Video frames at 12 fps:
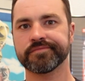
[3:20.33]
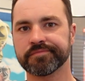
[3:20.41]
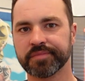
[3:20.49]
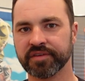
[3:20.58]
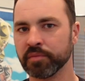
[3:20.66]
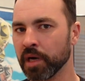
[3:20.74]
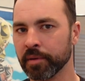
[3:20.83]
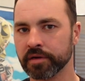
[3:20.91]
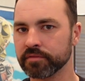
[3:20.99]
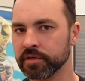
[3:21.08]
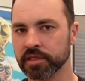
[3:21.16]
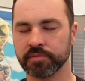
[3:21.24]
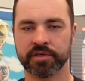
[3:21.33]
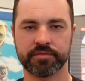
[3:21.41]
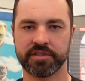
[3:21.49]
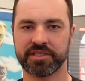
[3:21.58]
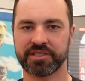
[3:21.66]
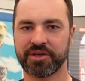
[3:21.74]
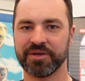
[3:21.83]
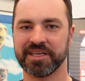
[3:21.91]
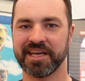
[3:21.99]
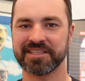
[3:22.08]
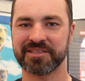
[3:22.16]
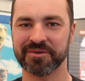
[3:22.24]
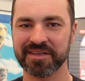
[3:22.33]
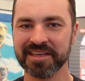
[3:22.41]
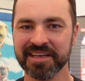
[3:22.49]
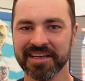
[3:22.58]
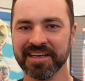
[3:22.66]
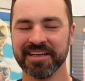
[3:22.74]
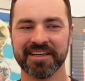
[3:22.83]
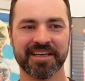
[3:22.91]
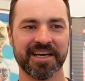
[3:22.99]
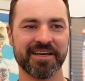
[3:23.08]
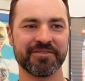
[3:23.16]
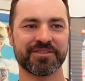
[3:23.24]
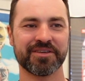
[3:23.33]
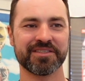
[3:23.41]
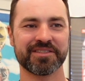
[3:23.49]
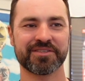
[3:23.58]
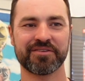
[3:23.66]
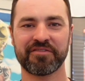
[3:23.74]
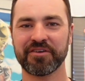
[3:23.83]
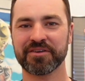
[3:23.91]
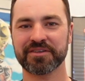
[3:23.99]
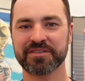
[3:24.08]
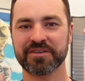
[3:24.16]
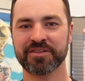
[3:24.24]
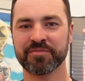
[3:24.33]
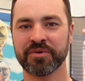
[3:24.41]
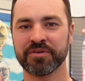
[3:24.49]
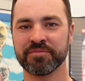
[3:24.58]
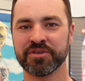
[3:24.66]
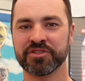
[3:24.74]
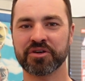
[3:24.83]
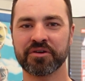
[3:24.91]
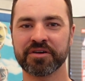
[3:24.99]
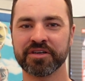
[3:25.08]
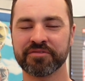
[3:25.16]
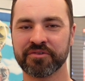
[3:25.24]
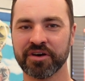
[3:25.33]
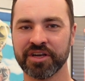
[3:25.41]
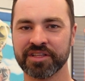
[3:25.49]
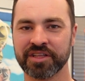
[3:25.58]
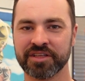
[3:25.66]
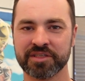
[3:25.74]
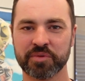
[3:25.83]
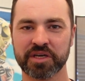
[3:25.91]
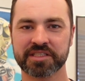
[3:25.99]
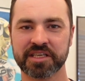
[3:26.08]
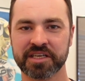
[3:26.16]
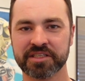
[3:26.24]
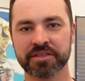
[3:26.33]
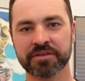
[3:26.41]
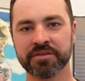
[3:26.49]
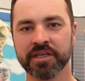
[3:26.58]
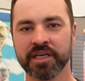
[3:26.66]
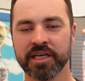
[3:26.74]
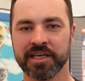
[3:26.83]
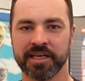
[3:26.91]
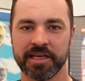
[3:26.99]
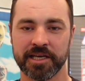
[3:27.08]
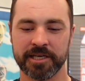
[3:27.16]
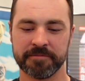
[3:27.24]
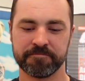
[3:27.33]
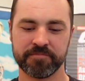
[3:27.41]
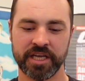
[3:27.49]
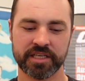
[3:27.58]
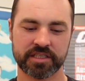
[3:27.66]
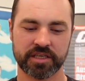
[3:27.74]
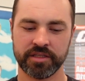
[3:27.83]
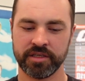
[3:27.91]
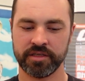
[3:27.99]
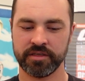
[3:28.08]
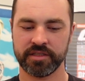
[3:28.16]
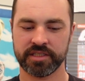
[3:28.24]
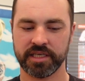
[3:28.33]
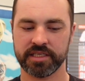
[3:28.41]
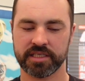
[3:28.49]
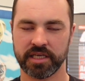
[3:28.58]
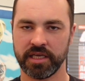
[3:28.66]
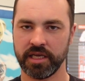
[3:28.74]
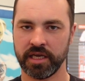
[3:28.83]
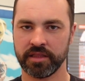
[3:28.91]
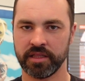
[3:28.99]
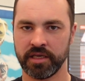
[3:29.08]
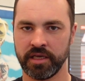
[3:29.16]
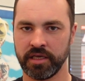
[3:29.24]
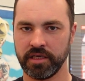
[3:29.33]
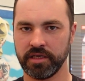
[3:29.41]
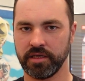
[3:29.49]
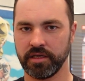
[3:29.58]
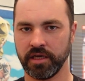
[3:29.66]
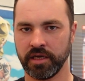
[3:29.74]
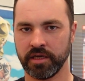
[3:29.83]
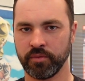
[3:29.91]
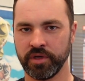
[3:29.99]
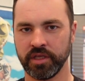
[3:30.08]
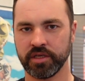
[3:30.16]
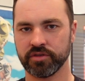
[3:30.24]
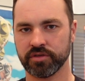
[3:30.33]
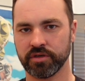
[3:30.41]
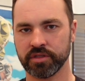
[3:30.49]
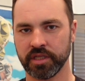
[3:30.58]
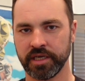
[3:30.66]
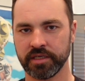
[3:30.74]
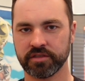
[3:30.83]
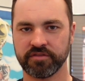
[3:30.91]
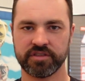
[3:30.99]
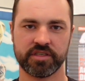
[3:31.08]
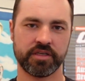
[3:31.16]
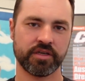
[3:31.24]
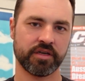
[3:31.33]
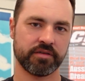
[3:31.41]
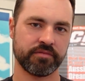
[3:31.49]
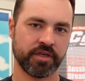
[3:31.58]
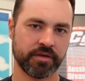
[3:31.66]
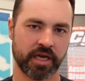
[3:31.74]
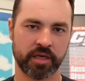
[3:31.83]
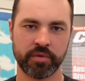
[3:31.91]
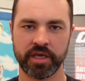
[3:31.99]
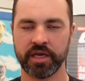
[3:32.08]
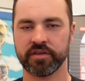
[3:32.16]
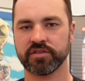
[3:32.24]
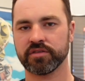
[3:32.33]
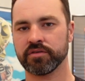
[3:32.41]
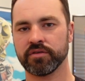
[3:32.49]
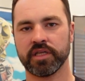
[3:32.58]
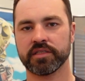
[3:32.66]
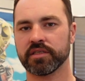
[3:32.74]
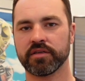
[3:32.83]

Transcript: bit of a bummer really, but we just couldn't get to it. We tried to sort of focus on the majority of riding that these bikes are going to do. So the TC and the wheelie control linked. Obviously you got ABS and all that